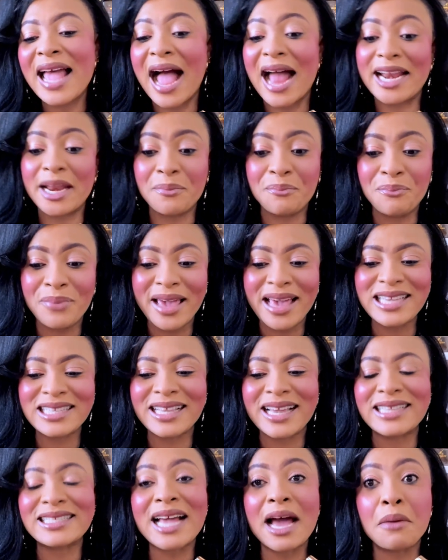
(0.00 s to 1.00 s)
At the base,
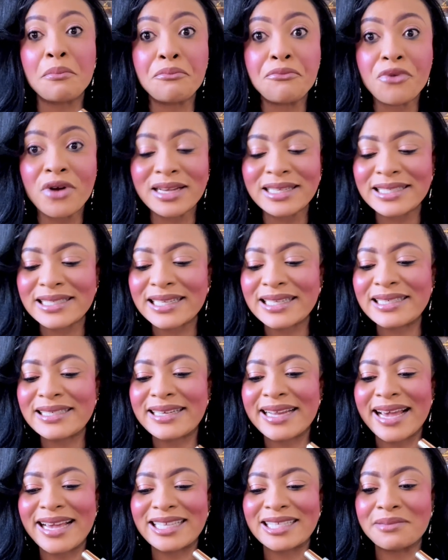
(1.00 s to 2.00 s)
there is ambroxan,
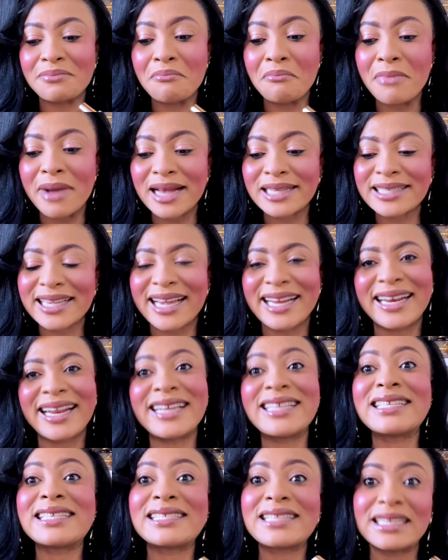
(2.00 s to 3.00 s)
there is musk, and there
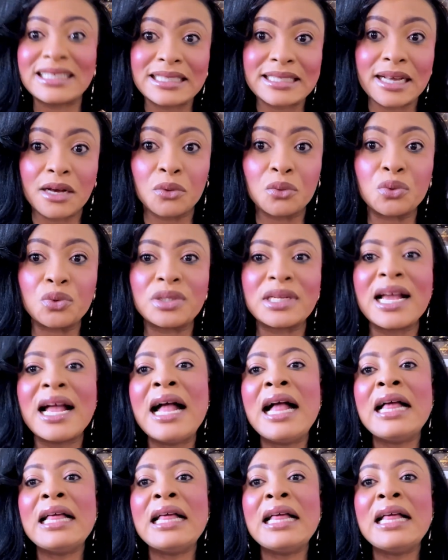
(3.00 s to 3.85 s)
is sandalwood.